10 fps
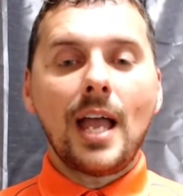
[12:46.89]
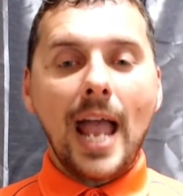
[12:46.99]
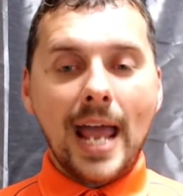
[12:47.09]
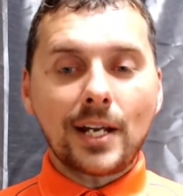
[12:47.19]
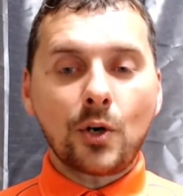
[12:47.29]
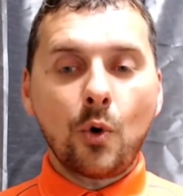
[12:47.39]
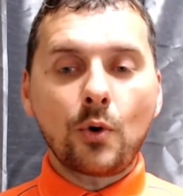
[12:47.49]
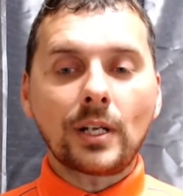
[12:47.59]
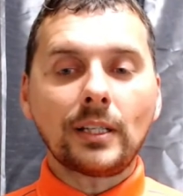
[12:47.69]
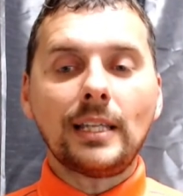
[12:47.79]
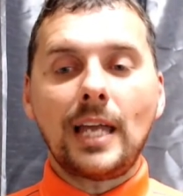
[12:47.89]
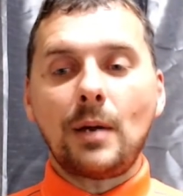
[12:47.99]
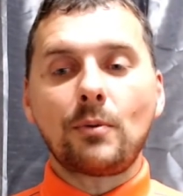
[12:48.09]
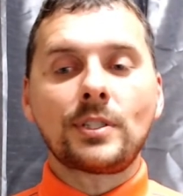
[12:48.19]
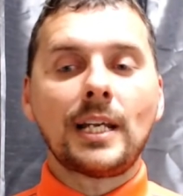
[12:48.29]
And accordingly they
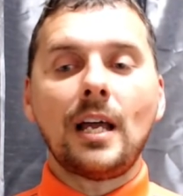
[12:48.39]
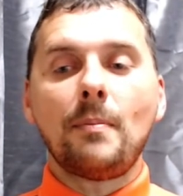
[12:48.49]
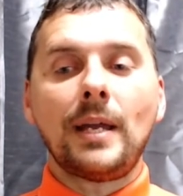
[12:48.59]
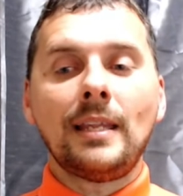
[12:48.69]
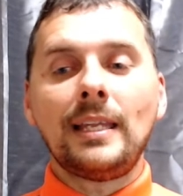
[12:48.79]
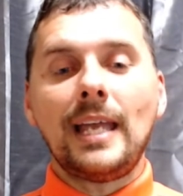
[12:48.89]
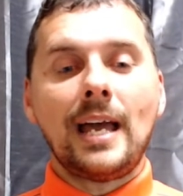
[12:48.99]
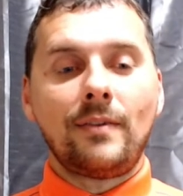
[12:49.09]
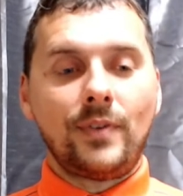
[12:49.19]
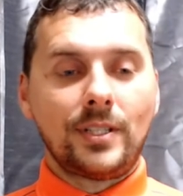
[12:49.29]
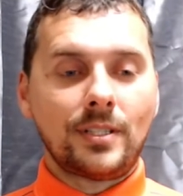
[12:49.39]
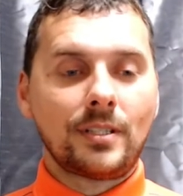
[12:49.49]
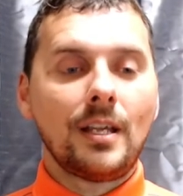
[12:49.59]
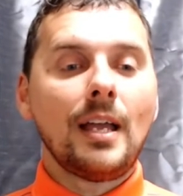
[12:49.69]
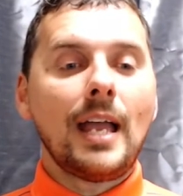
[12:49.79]
were set up in the edifice.
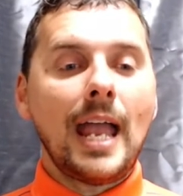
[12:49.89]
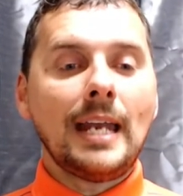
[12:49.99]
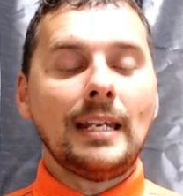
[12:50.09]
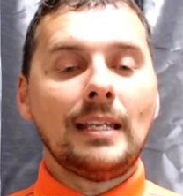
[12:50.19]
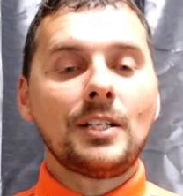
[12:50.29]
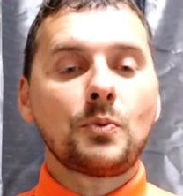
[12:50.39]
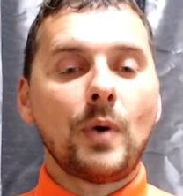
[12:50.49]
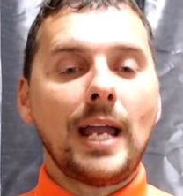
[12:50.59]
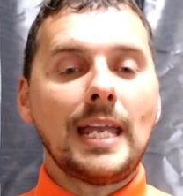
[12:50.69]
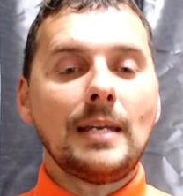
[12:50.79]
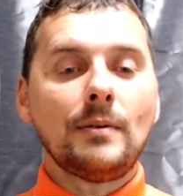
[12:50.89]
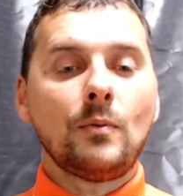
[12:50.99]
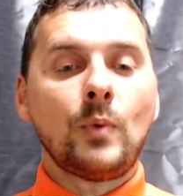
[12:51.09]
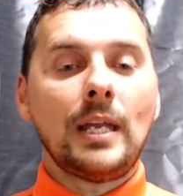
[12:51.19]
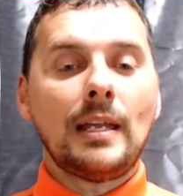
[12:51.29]
And in this way
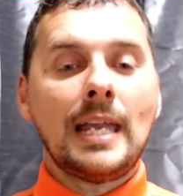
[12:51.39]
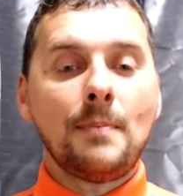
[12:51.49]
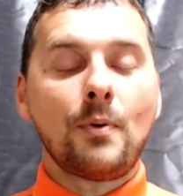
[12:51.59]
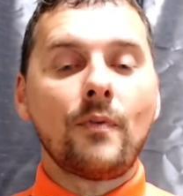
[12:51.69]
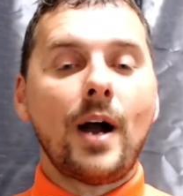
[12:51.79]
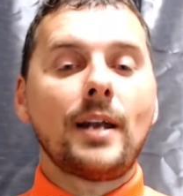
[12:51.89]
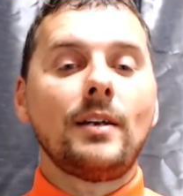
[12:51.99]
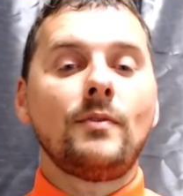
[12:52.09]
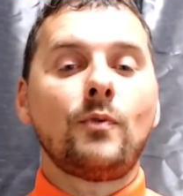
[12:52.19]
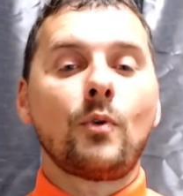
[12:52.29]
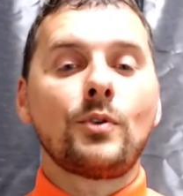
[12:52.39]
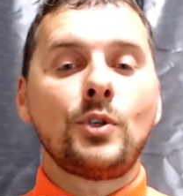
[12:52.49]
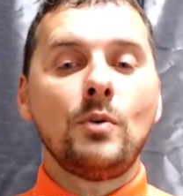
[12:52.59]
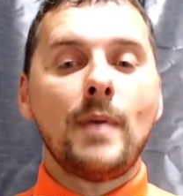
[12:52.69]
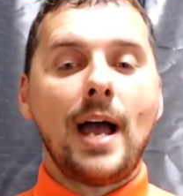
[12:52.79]
he provided for
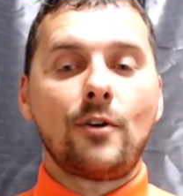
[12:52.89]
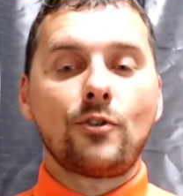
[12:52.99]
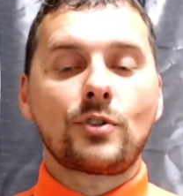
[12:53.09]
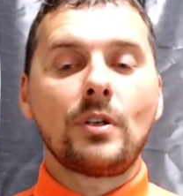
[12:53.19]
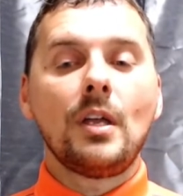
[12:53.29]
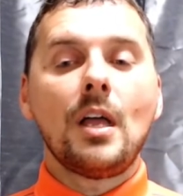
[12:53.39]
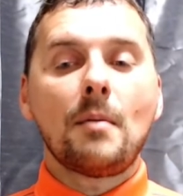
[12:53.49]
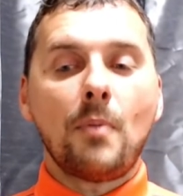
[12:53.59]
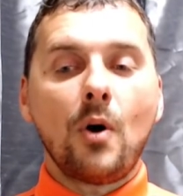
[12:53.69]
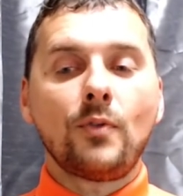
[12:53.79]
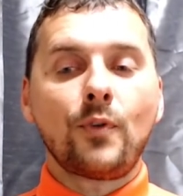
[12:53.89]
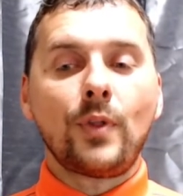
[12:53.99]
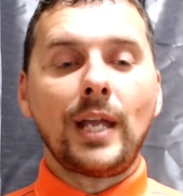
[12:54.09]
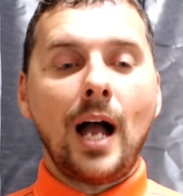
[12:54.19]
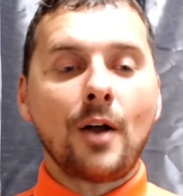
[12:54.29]
two matters, both for
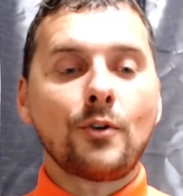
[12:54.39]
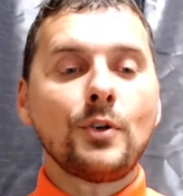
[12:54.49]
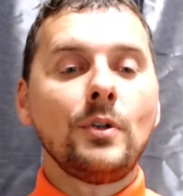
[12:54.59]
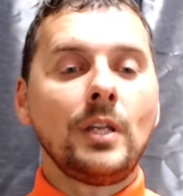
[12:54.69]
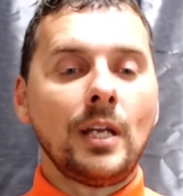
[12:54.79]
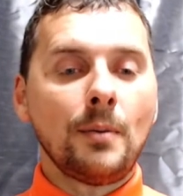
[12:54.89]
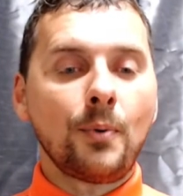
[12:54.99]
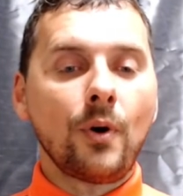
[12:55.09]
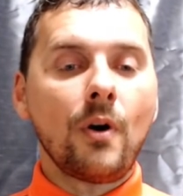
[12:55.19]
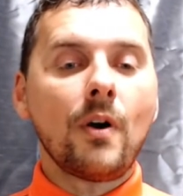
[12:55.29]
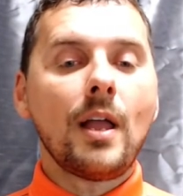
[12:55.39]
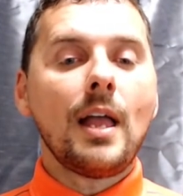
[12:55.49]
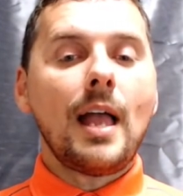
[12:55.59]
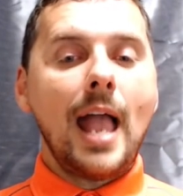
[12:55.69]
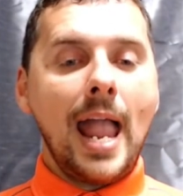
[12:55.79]
the honor due the emperor
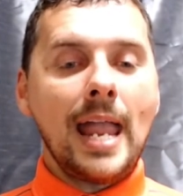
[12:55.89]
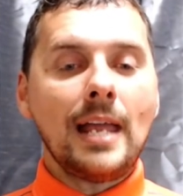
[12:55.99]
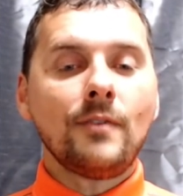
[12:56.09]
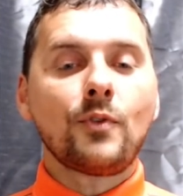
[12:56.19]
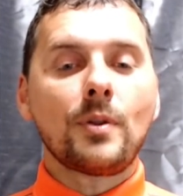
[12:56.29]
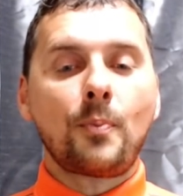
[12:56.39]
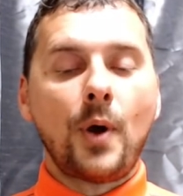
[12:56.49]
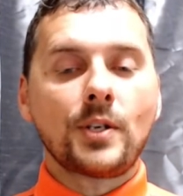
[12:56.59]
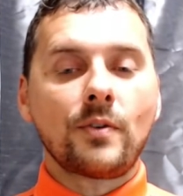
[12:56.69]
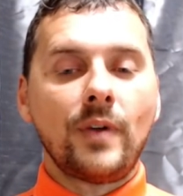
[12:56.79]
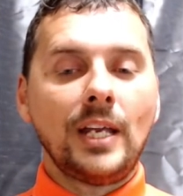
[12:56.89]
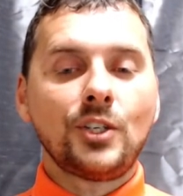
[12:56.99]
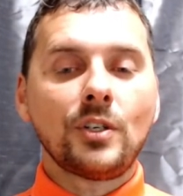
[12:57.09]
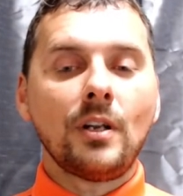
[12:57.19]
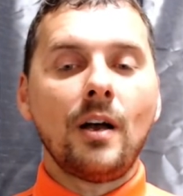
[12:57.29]
and for the
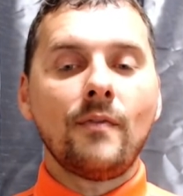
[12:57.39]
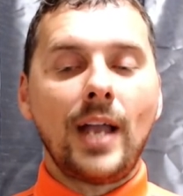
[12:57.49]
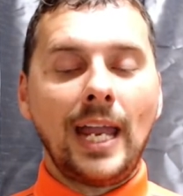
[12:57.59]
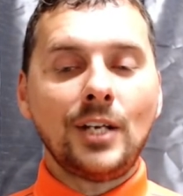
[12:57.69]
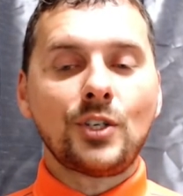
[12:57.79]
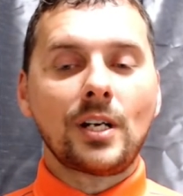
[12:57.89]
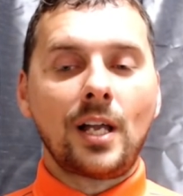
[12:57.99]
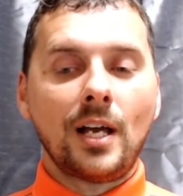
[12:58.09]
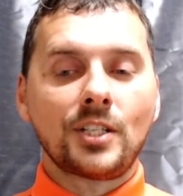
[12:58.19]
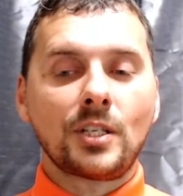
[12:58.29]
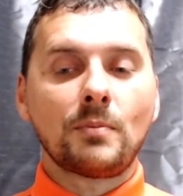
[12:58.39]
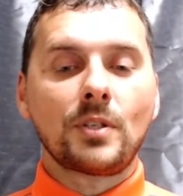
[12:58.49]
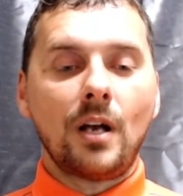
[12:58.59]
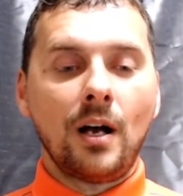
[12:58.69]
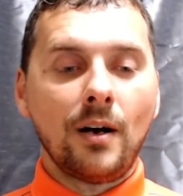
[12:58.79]
preservation of ancient customs
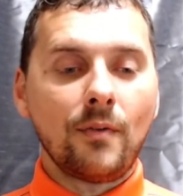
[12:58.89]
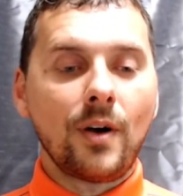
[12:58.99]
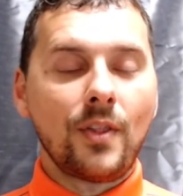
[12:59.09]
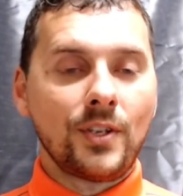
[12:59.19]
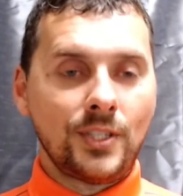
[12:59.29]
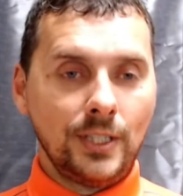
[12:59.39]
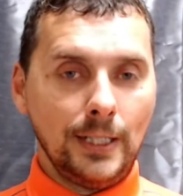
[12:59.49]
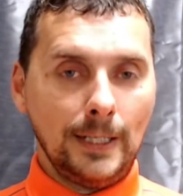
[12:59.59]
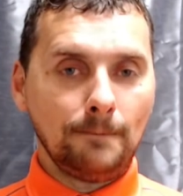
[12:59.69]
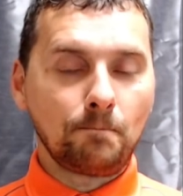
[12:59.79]
of the city.